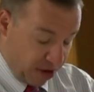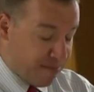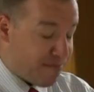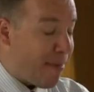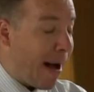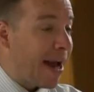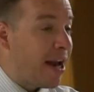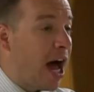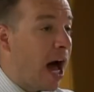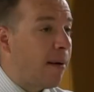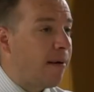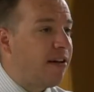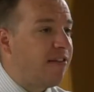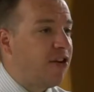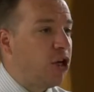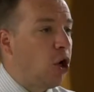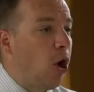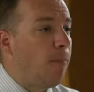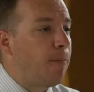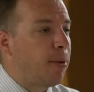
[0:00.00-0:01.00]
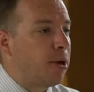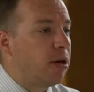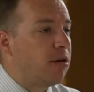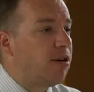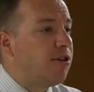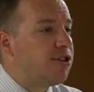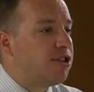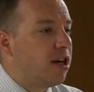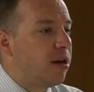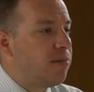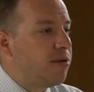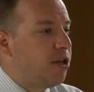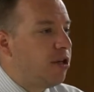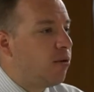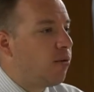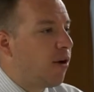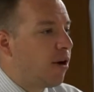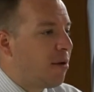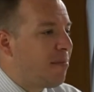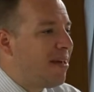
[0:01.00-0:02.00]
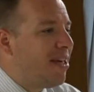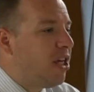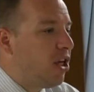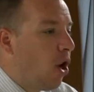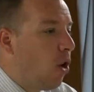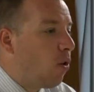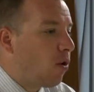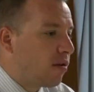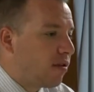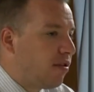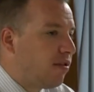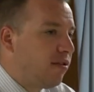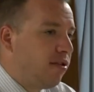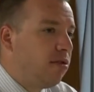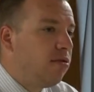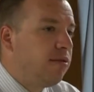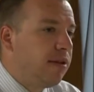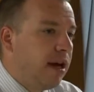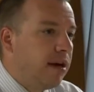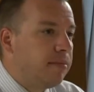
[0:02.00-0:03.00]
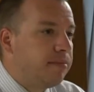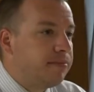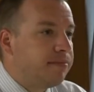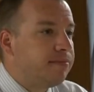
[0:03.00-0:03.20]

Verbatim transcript: by not, if you don't purge them, you are going to be yoked to them.